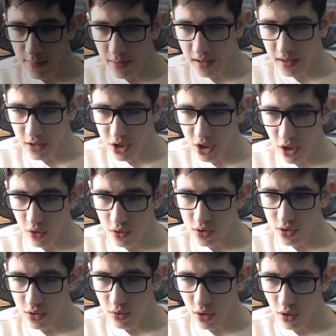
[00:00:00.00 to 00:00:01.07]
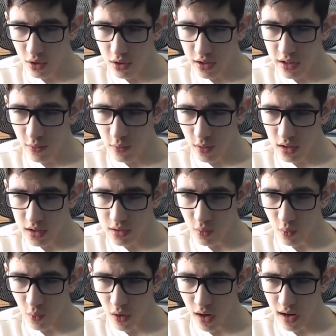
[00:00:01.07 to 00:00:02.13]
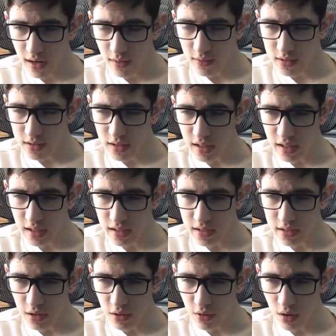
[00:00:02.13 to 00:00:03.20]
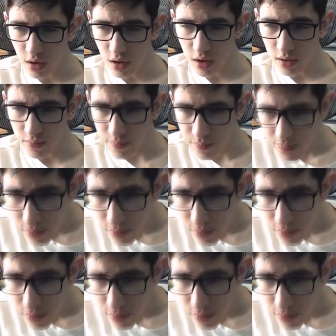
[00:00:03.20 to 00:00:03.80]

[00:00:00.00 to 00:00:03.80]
hyping the show too early was why it was taking so long.